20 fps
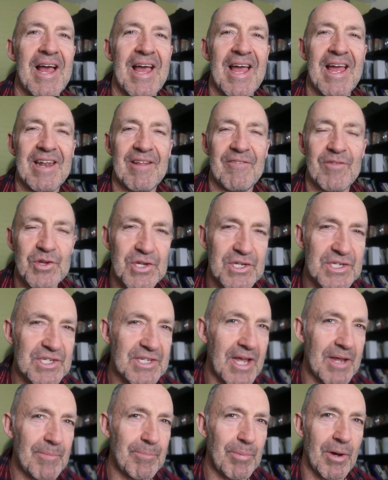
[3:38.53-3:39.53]
And if you just
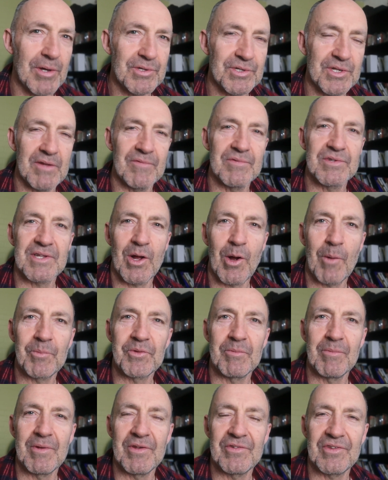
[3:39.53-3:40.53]
stay positive and stay
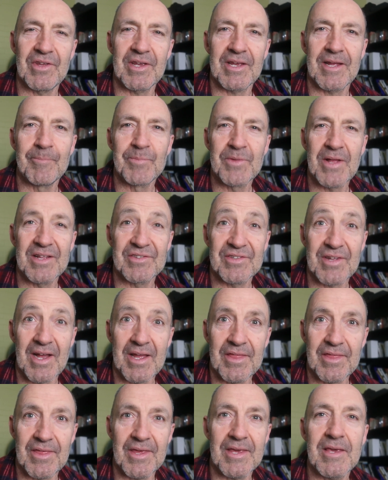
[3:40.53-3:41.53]
optimistic and
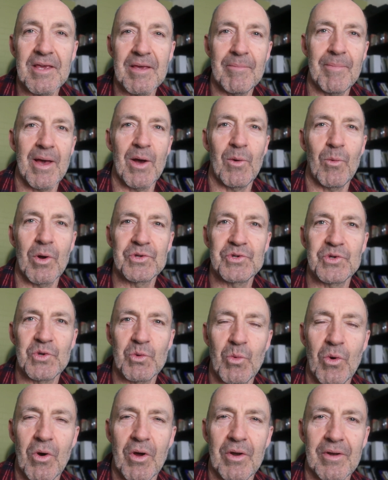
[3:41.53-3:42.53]
stay thinking about what
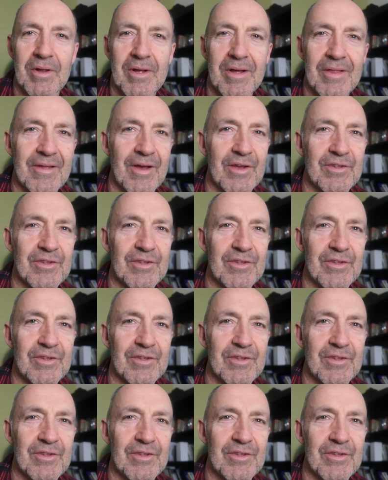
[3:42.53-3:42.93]
you want,